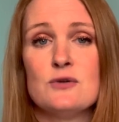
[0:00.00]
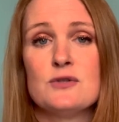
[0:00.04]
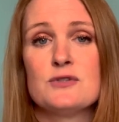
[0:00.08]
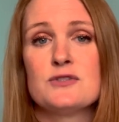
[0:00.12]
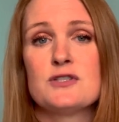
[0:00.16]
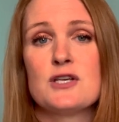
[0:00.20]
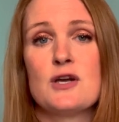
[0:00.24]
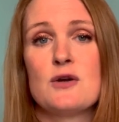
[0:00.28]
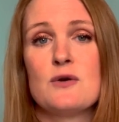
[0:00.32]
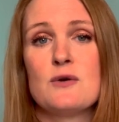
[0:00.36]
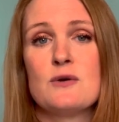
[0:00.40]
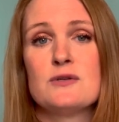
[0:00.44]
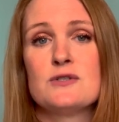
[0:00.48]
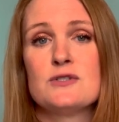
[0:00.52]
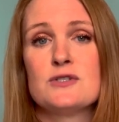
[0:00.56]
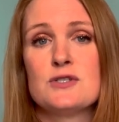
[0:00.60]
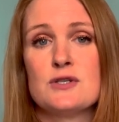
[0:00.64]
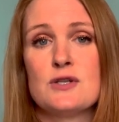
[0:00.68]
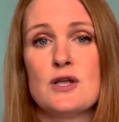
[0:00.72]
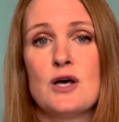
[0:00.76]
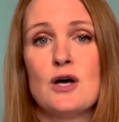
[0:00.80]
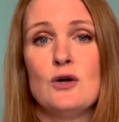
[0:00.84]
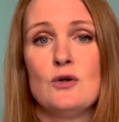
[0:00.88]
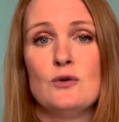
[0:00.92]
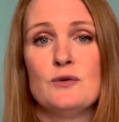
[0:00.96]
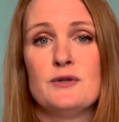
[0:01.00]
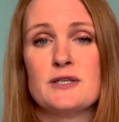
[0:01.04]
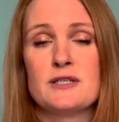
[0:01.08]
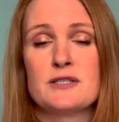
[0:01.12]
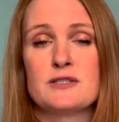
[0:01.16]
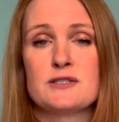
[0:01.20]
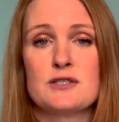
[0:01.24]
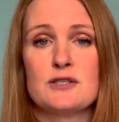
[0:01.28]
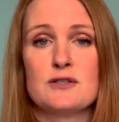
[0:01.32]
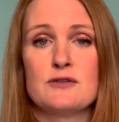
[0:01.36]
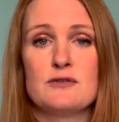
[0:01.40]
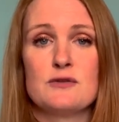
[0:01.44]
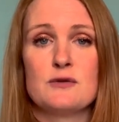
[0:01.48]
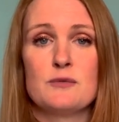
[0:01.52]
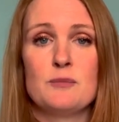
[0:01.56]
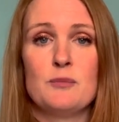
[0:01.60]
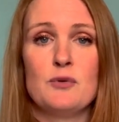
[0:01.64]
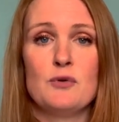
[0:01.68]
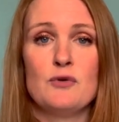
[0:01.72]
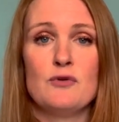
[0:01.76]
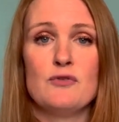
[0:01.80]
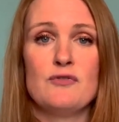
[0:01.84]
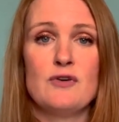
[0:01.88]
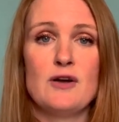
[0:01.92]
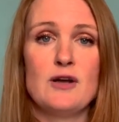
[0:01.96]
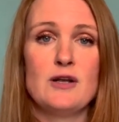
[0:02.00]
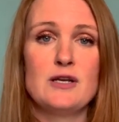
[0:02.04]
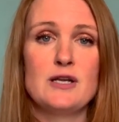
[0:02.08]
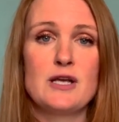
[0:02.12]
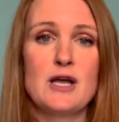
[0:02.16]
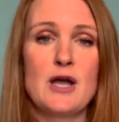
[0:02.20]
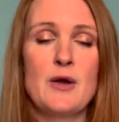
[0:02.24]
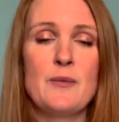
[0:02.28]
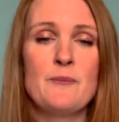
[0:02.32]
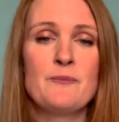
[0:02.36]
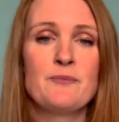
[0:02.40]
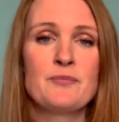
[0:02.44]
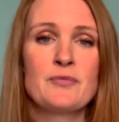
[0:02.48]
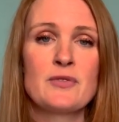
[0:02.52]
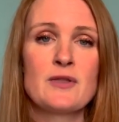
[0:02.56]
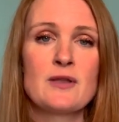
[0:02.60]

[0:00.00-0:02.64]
also to the holdings of the portfolio.